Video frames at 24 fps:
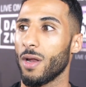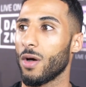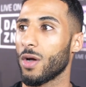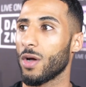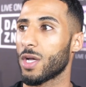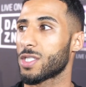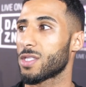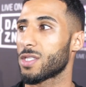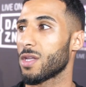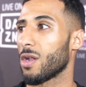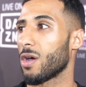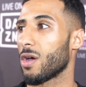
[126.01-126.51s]
Like
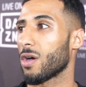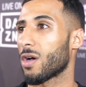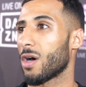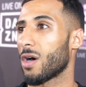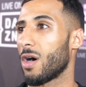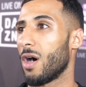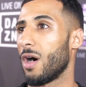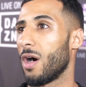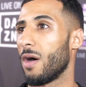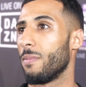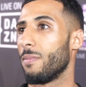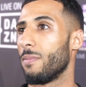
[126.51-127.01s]
it's not like
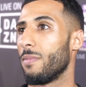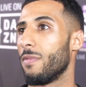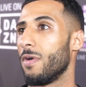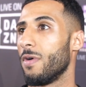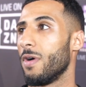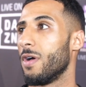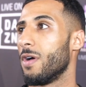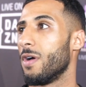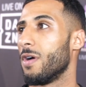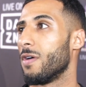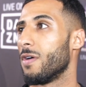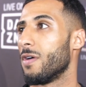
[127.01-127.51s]
I'm
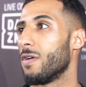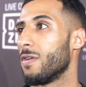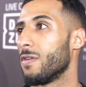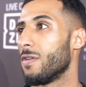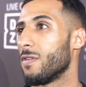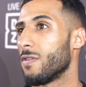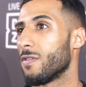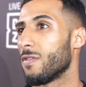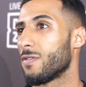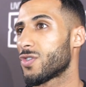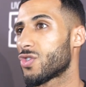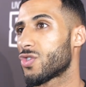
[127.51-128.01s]

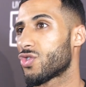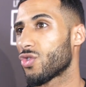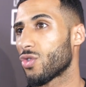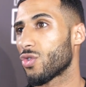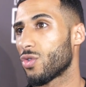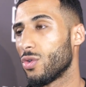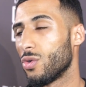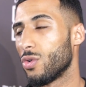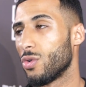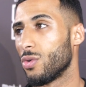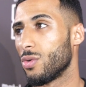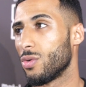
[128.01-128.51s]

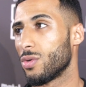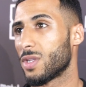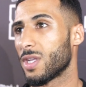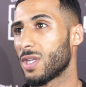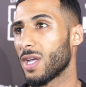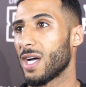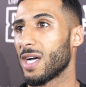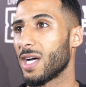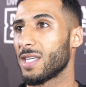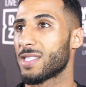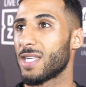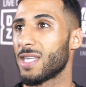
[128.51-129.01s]
struggled
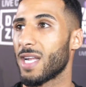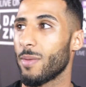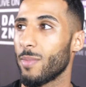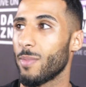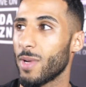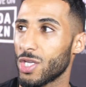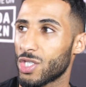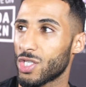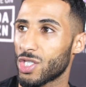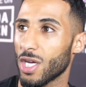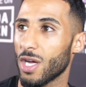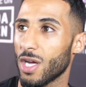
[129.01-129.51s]
as an
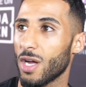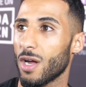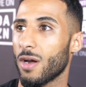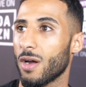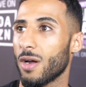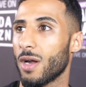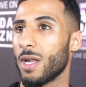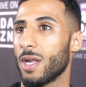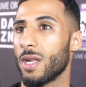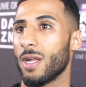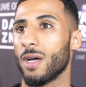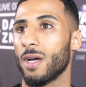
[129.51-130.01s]
amateur
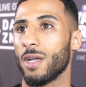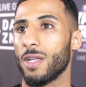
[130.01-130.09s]
and uh,